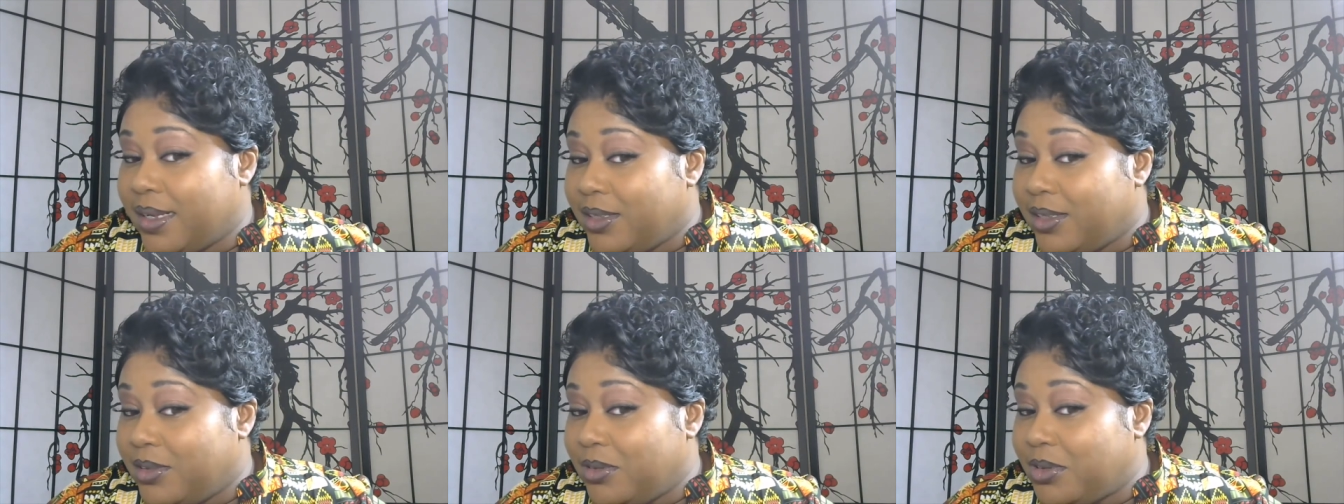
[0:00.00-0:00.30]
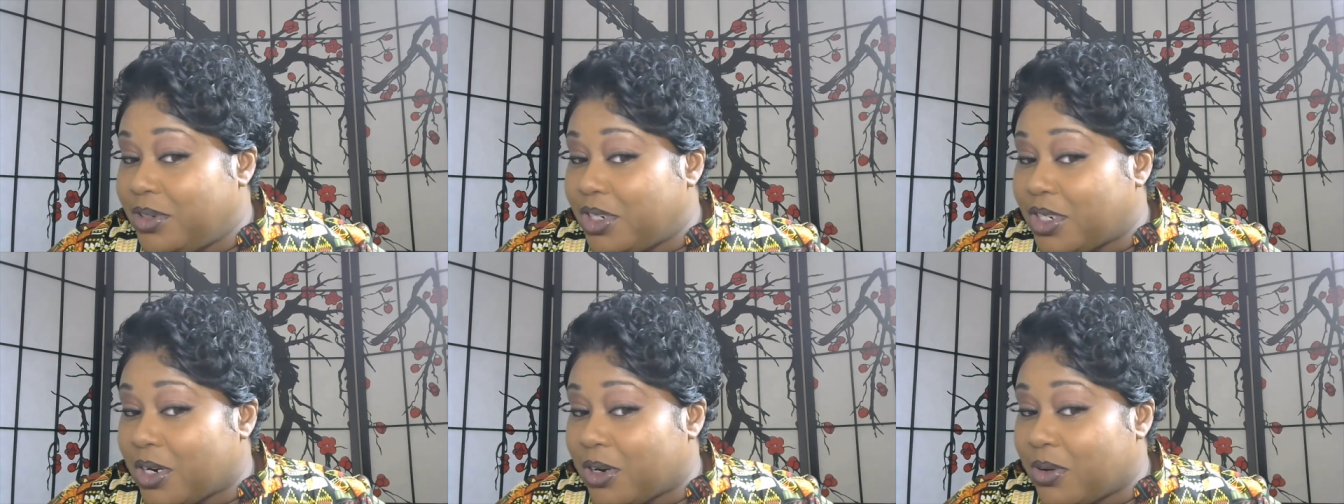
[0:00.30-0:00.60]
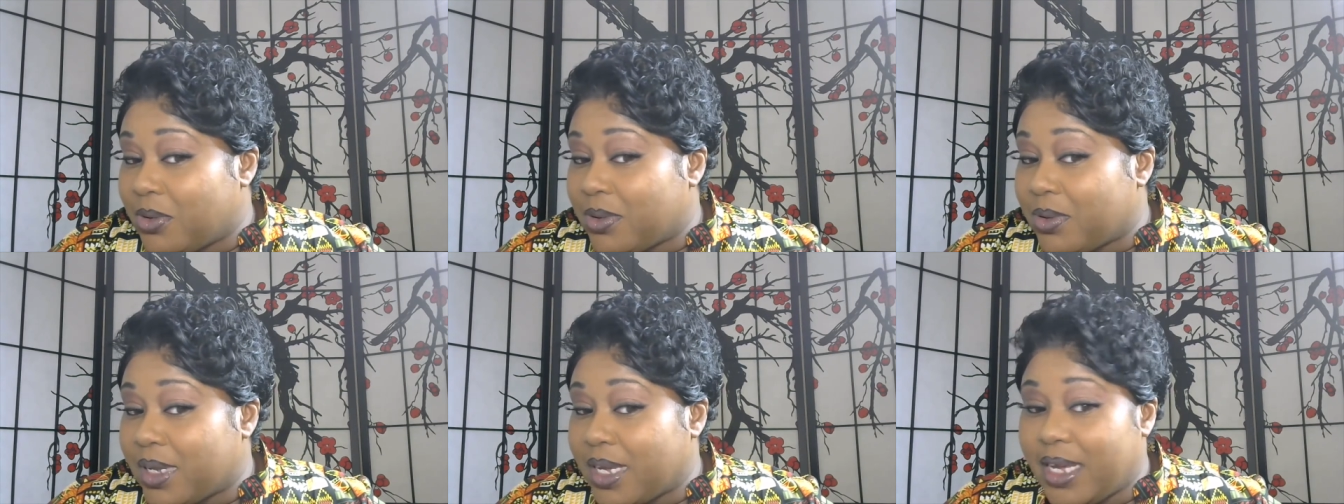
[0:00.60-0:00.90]
You
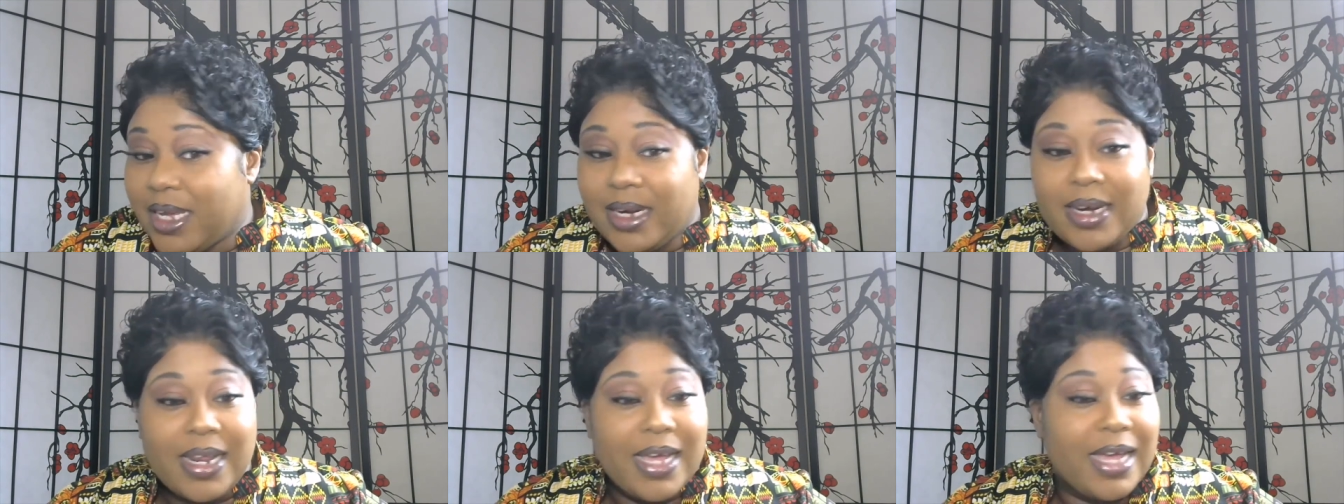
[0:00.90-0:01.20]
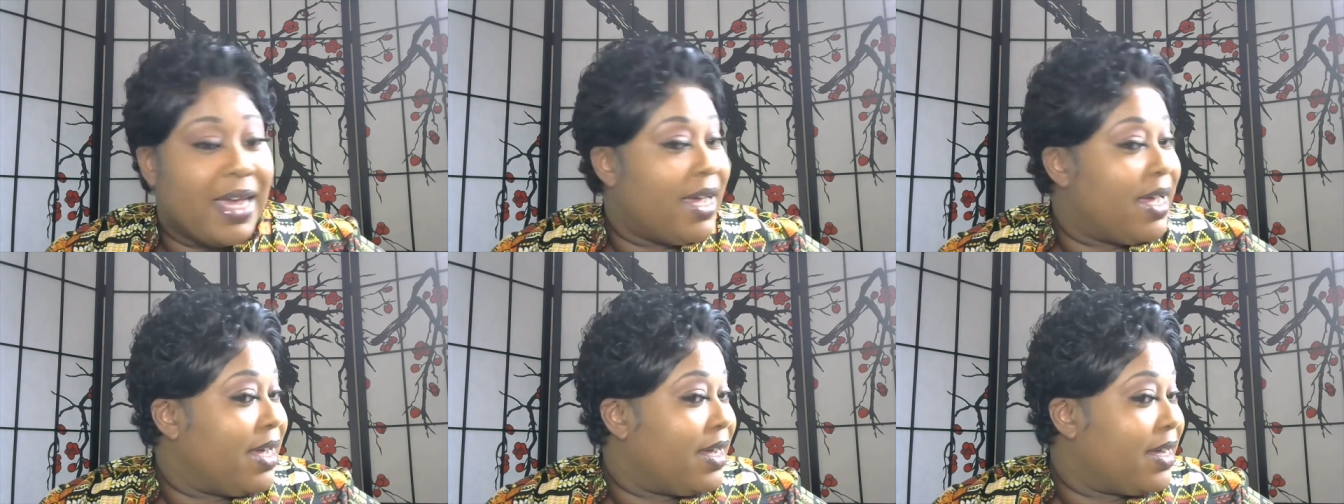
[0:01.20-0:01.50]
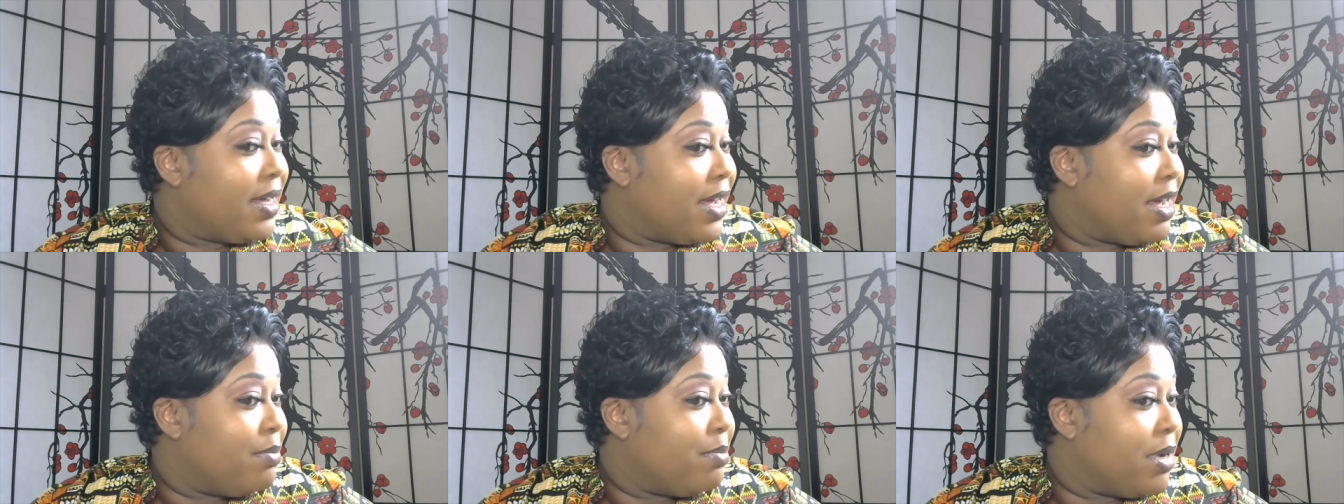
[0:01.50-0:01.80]
sure
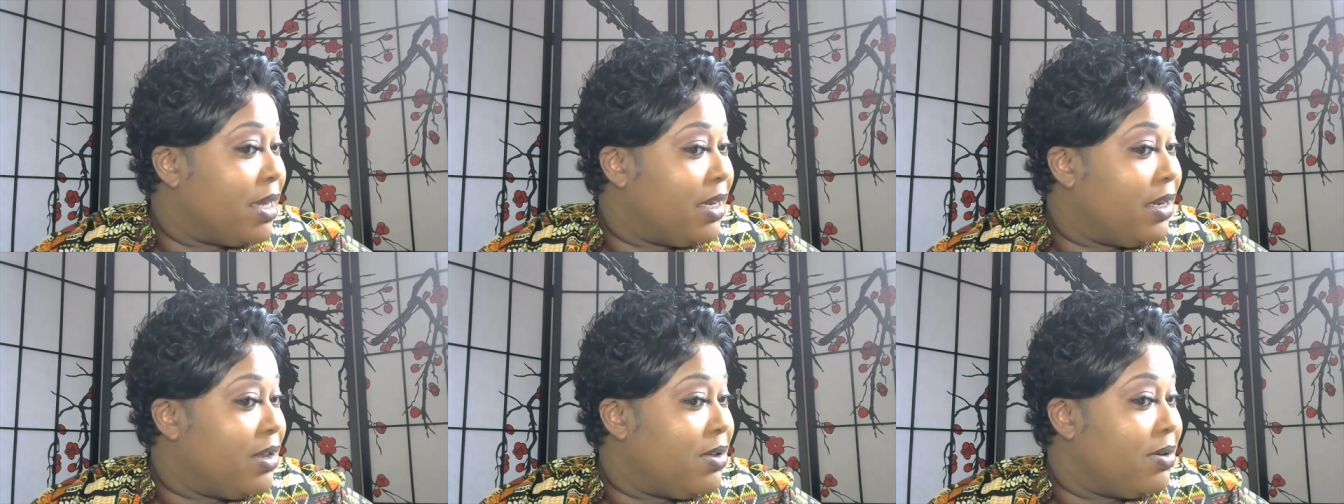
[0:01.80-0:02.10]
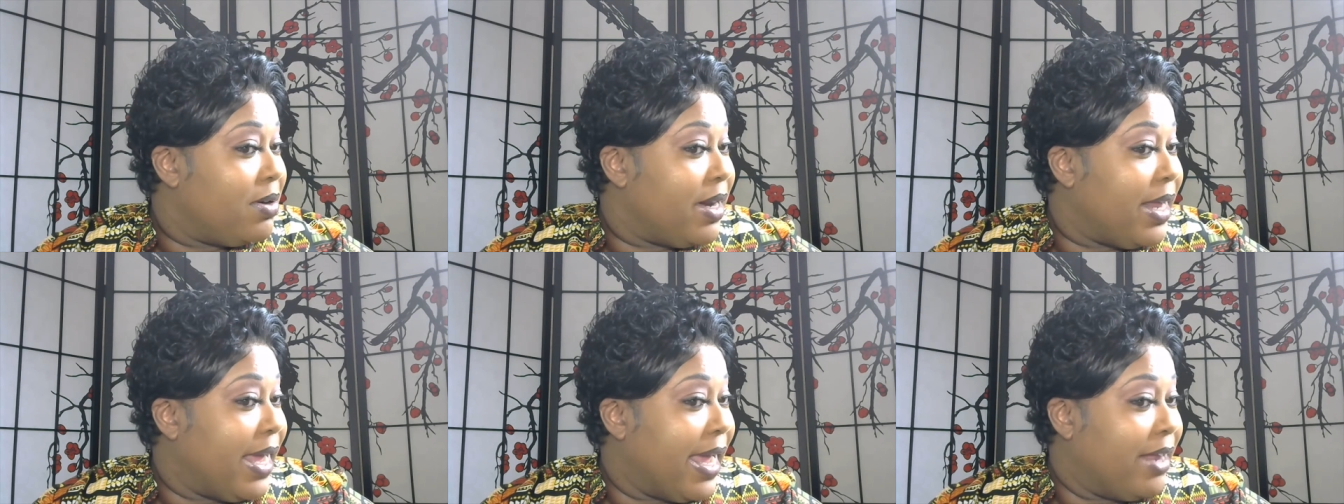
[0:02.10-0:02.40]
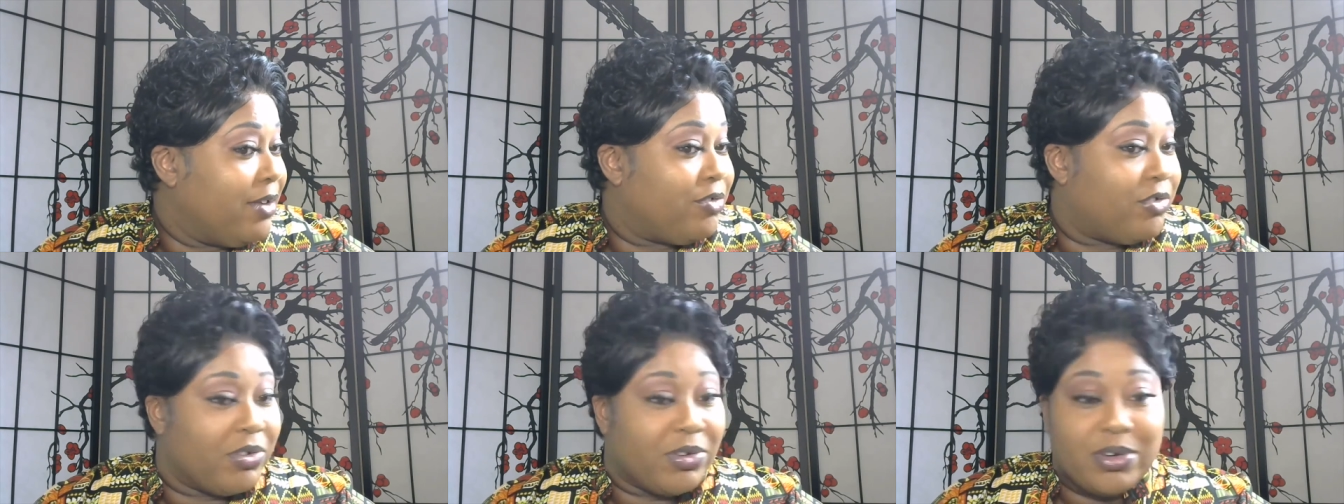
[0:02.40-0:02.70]
cannot. Got my little
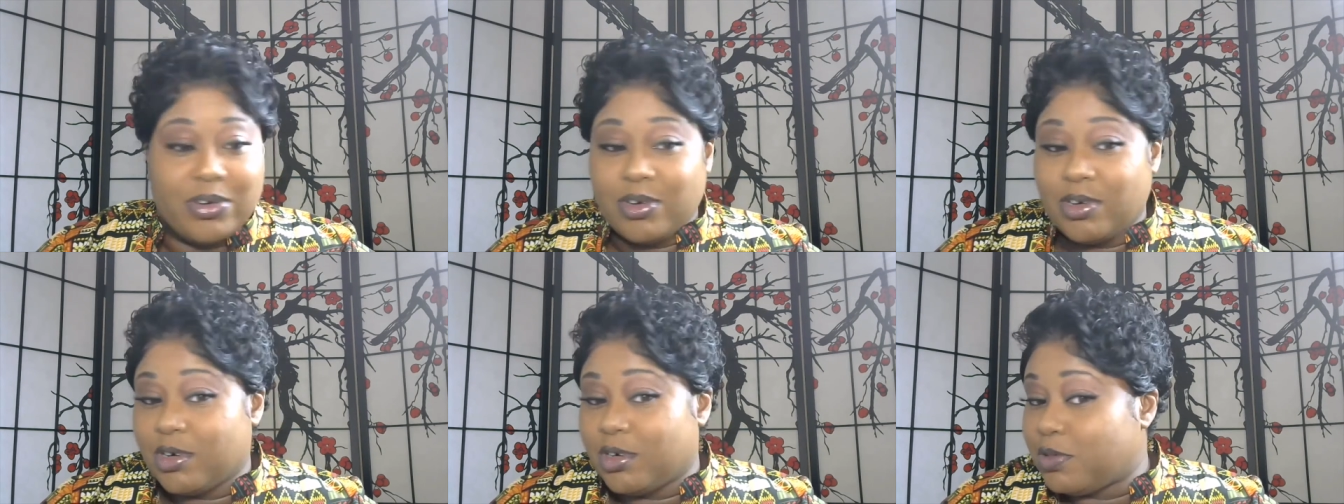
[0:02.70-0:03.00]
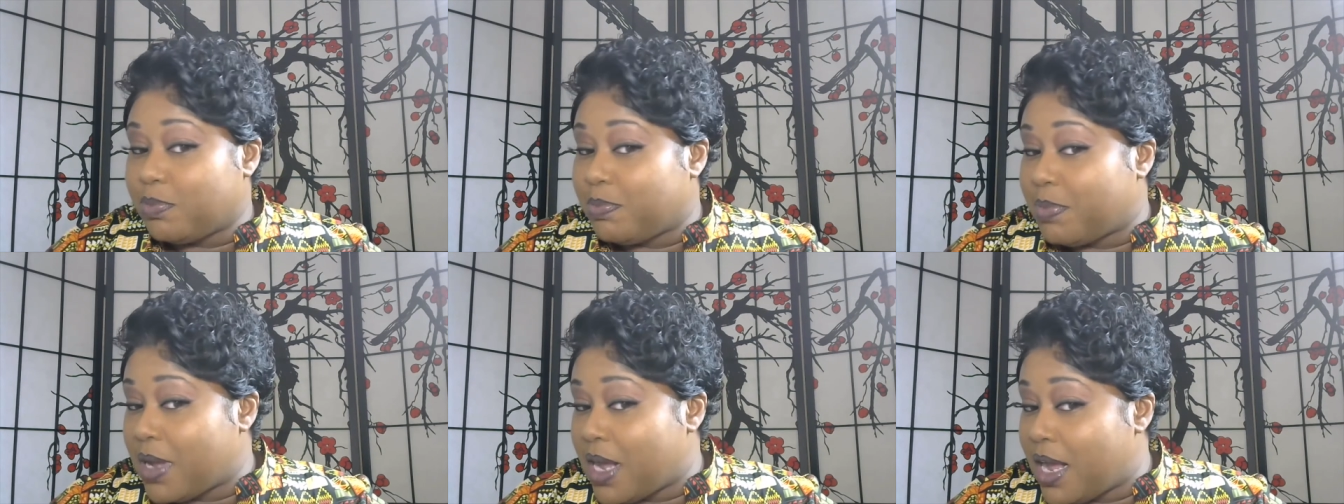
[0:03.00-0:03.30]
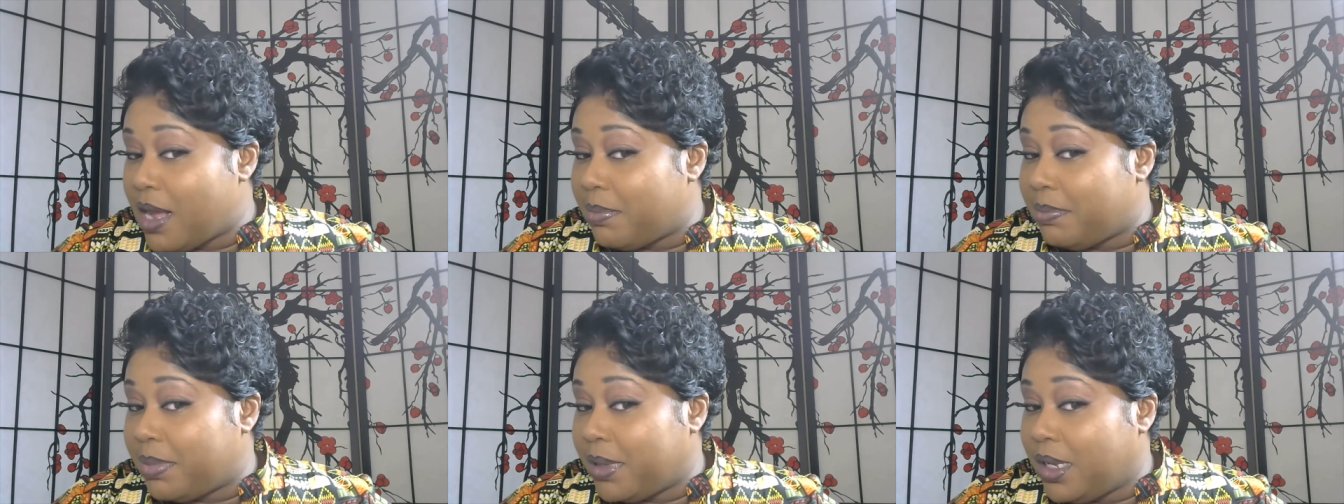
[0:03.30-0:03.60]
natural curls
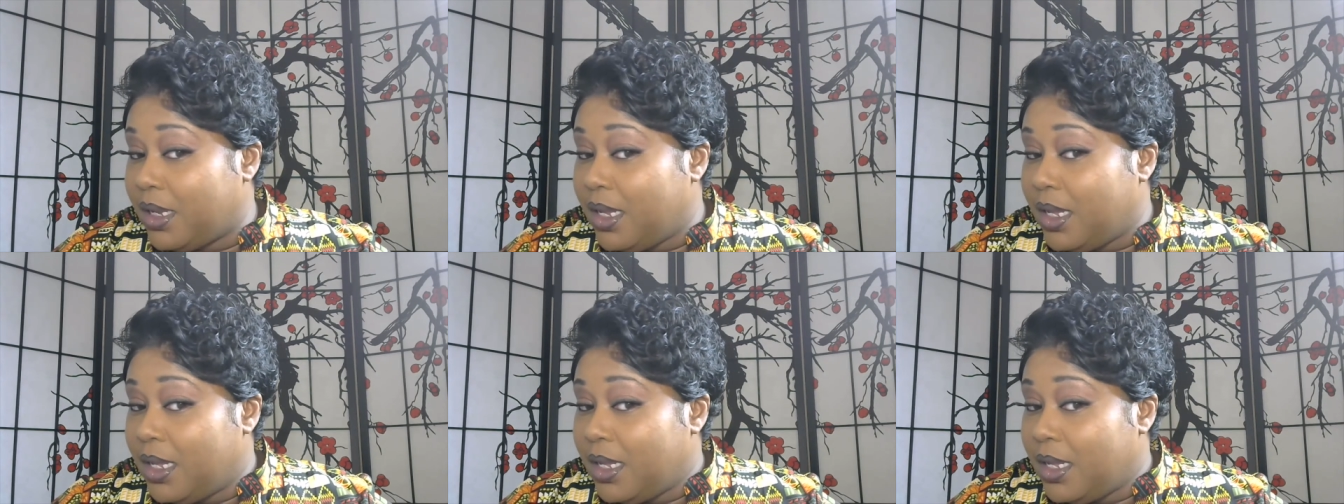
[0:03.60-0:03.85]
popping,